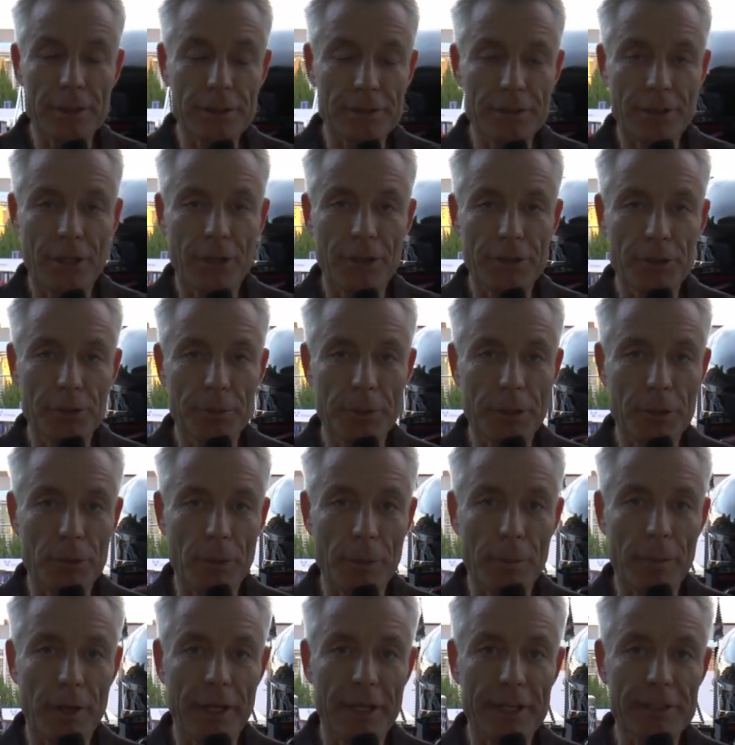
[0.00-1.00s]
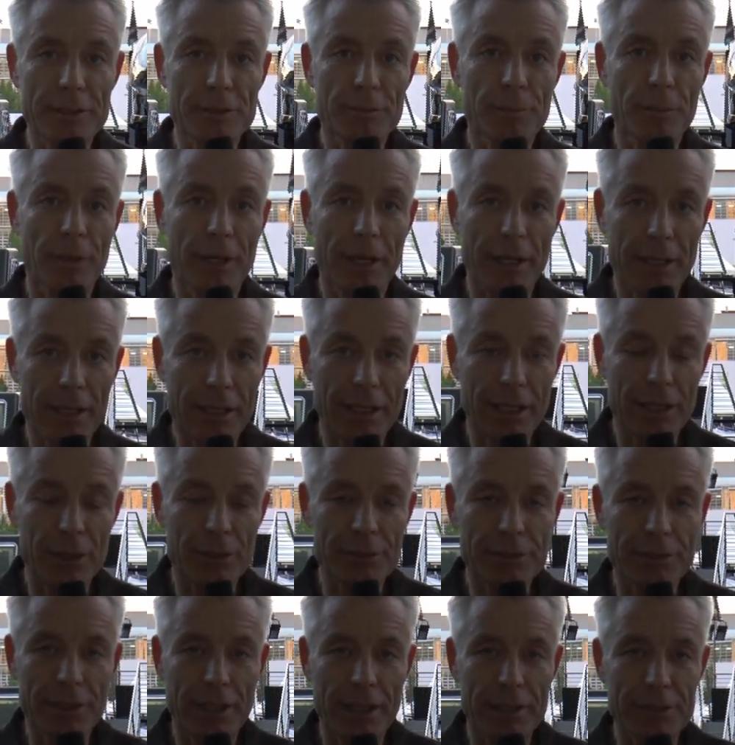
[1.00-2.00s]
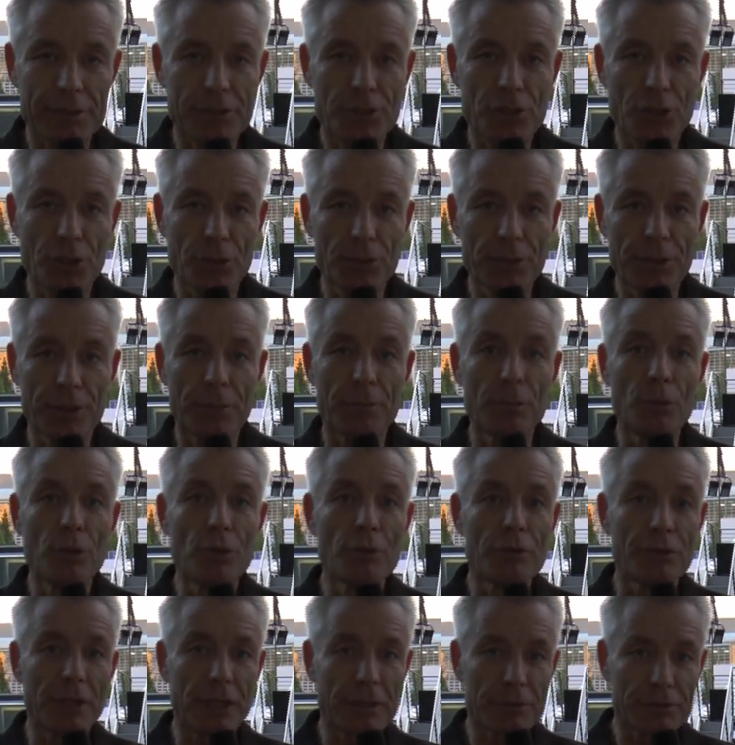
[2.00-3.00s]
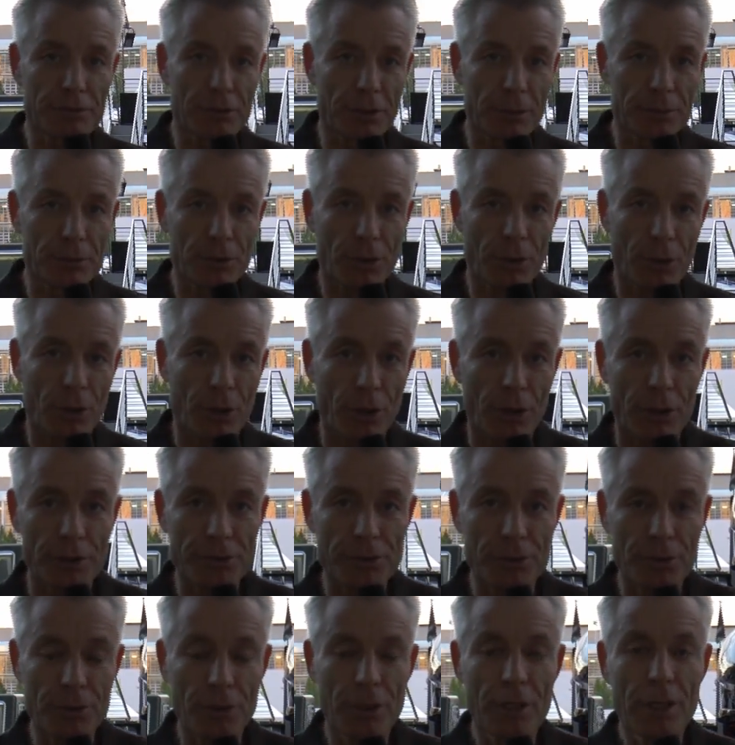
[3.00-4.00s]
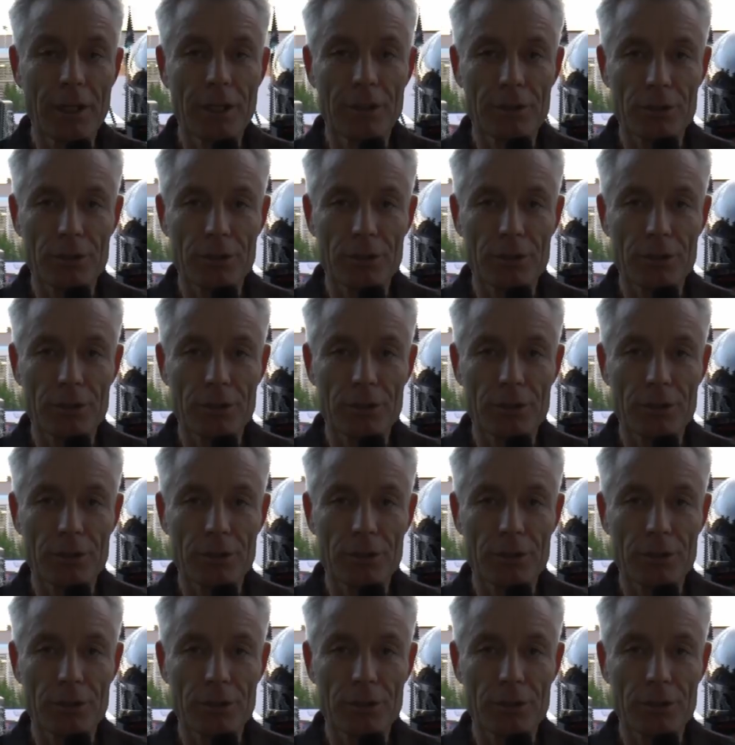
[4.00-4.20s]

is going to be replaced by Carlos Sainz Jr. moving from Toro Rosso.